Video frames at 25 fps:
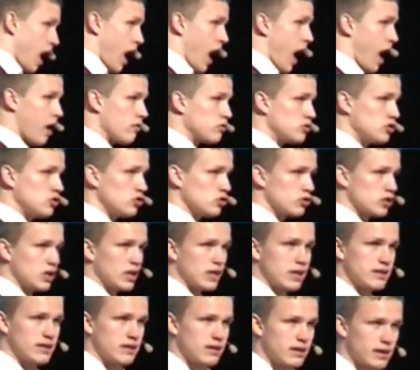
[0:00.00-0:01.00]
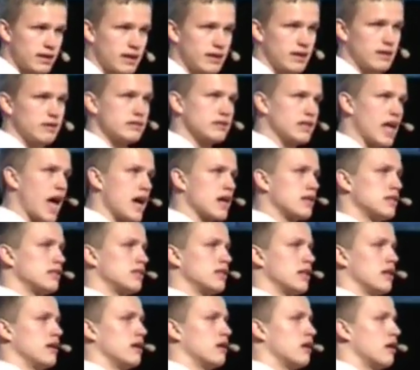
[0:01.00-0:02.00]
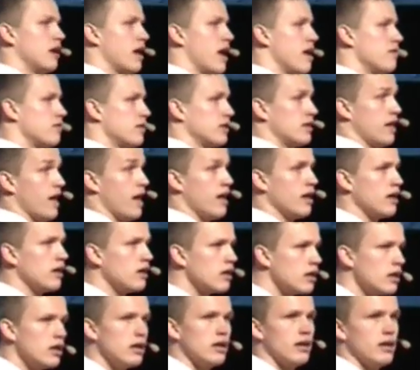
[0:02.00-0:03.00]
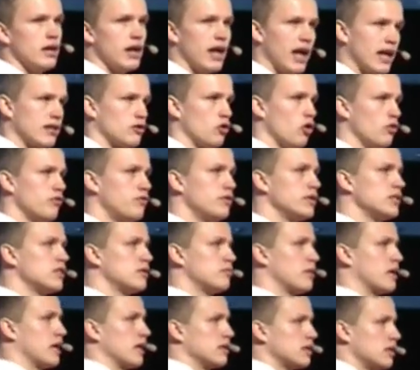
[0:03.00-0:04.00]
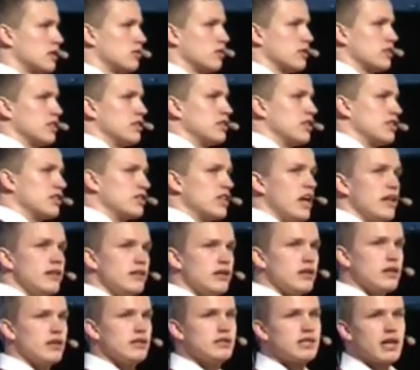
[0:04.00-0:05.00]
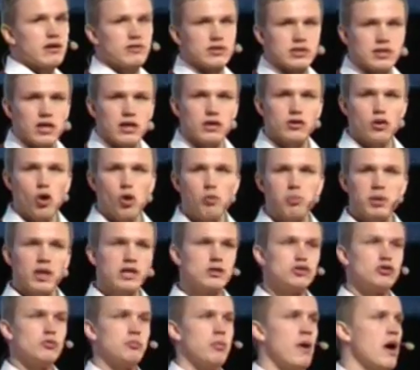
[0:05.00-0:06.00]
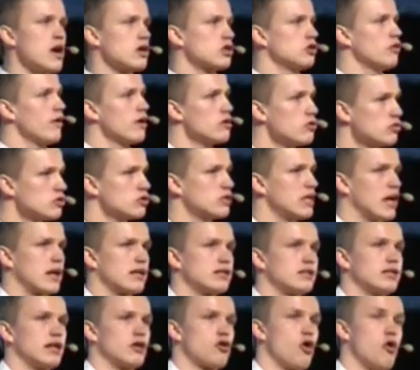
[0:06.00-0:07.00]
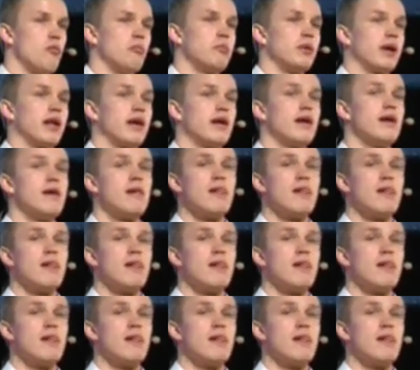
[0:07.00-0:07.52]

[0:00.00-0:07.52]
I was using taxi every day at office because it was in the center. There was no place to park, so I used taxi company.